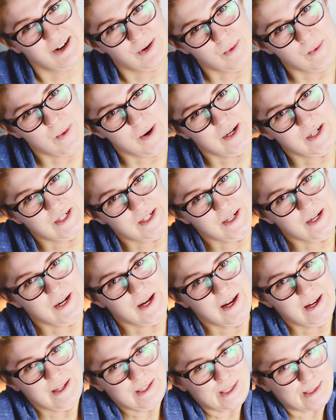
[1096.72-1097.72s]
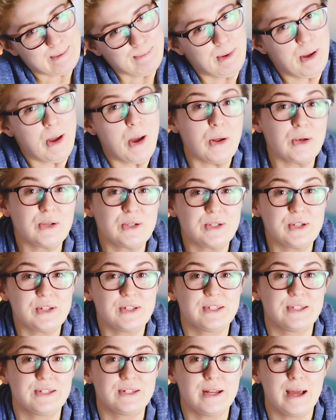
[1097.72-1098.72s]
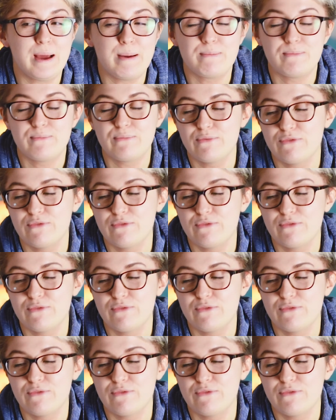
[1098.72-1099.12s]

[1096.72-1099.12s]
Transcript: Which leads me on to step